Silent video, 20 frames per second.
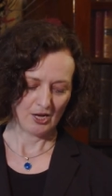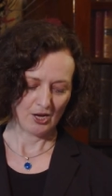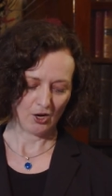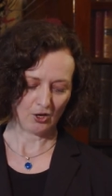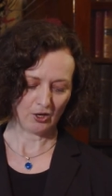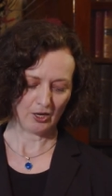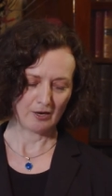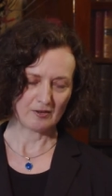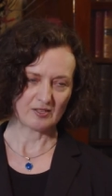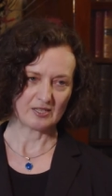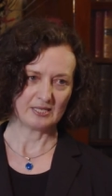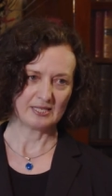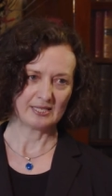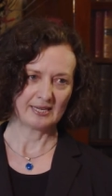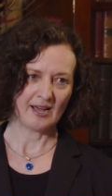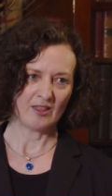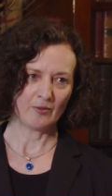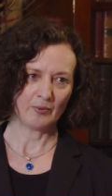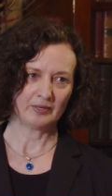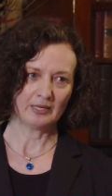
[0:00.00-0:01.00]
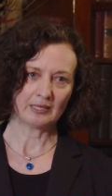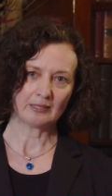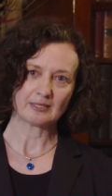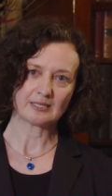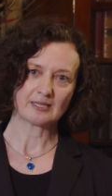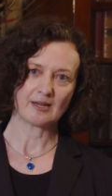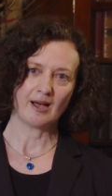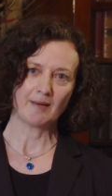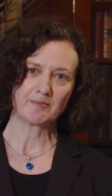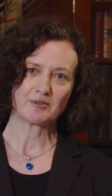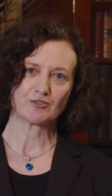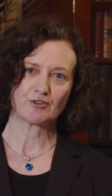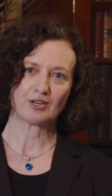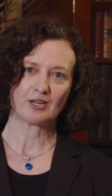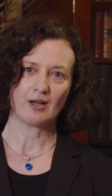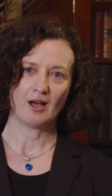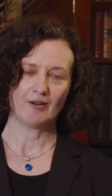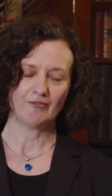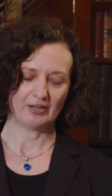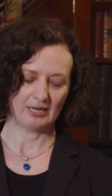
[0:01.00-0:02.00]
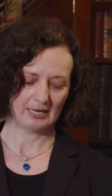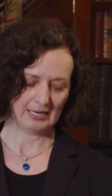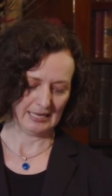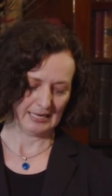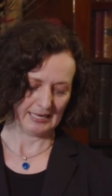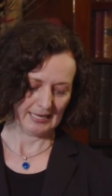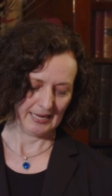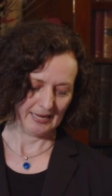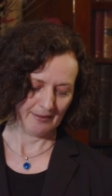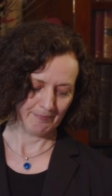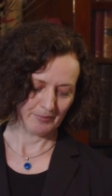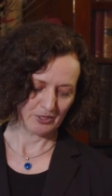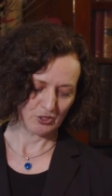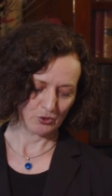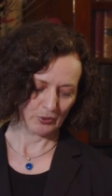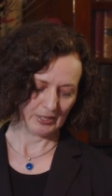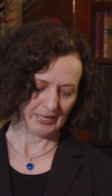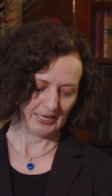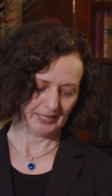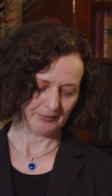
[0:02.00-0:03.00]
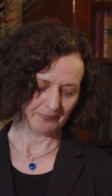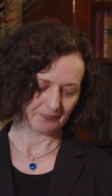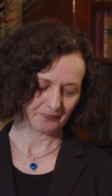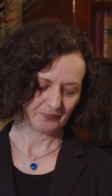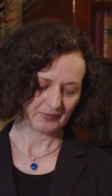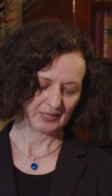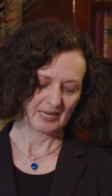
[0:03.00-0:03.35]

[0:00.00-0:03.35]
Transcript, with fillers: closer together with little time to recover in between.